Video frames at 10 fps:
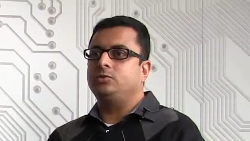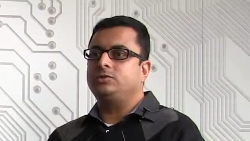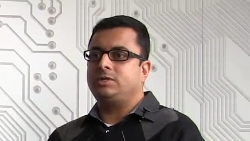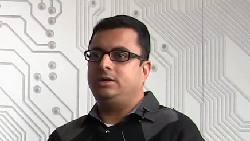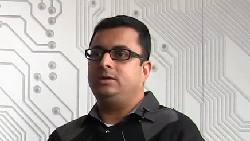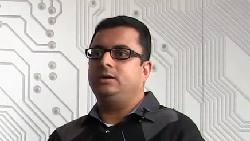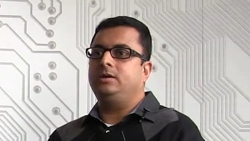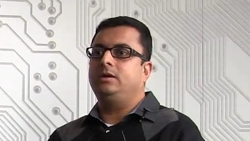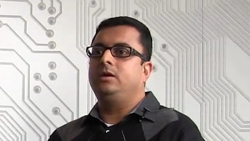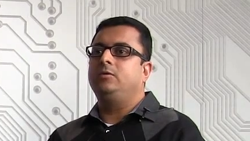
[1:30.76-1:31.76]
resource
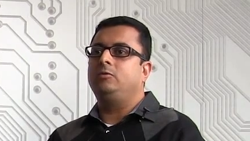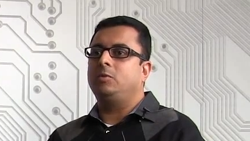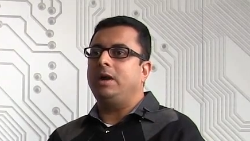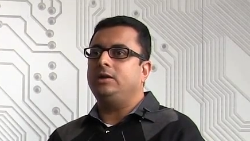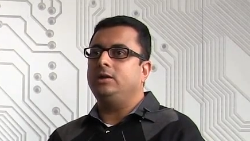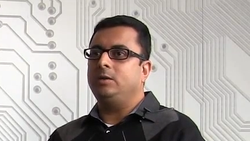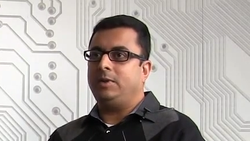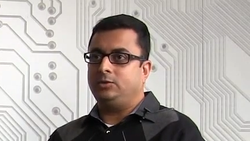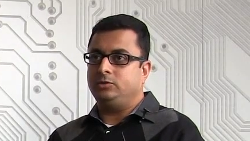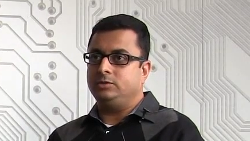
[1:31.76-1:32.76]
center for bacterial
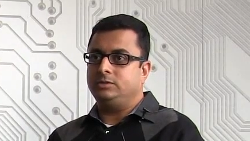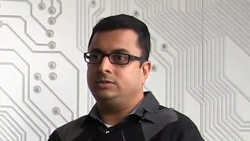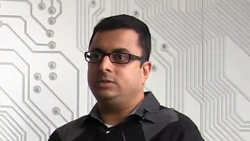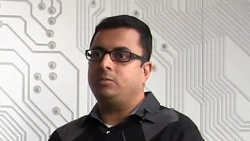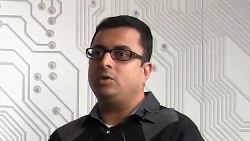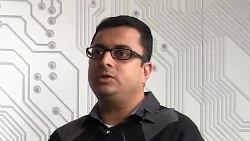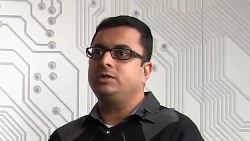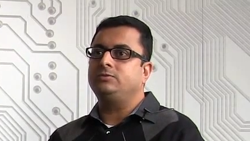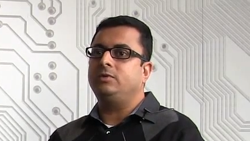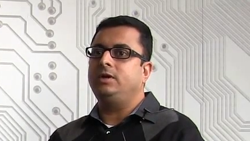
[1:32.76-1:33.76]
pathogens. The
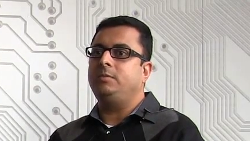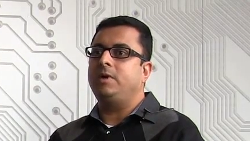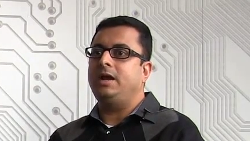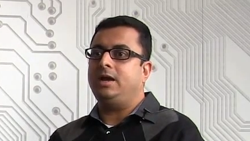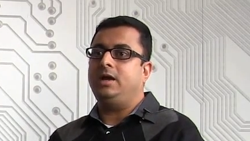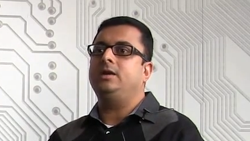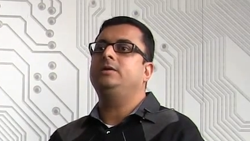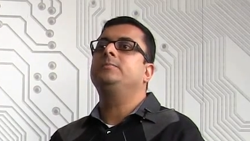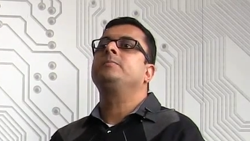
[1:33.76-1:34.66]
project is funded by NIAID.